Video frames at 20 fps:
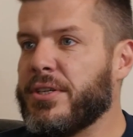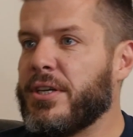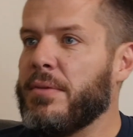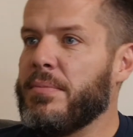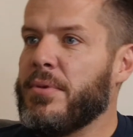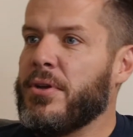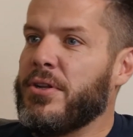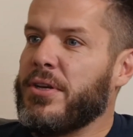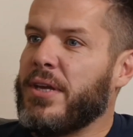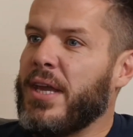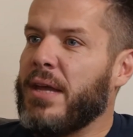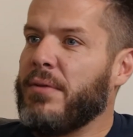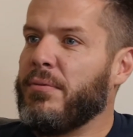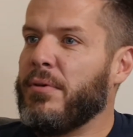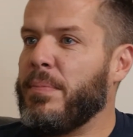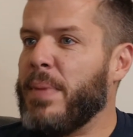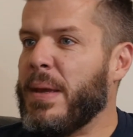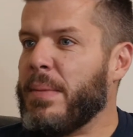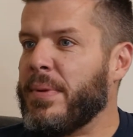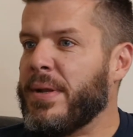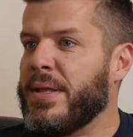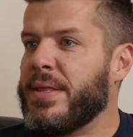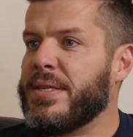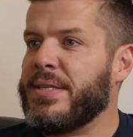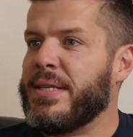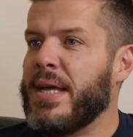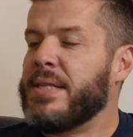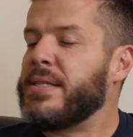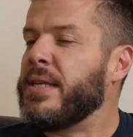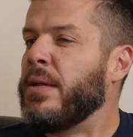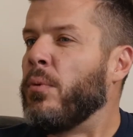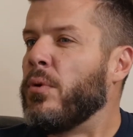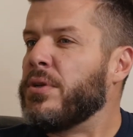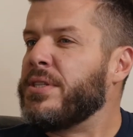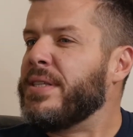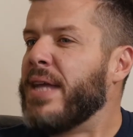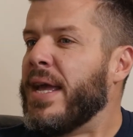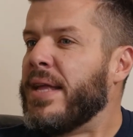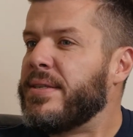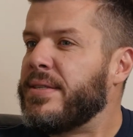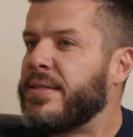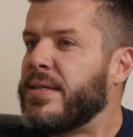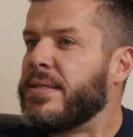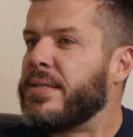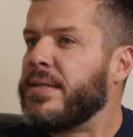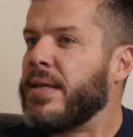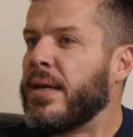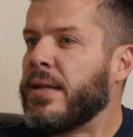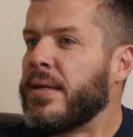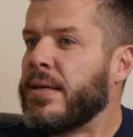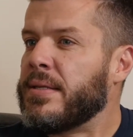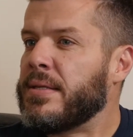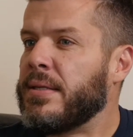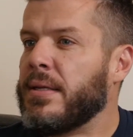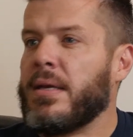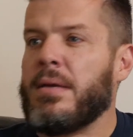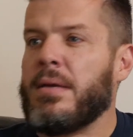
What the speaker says: to communicate with people, in the sense it wasn't instantaneously.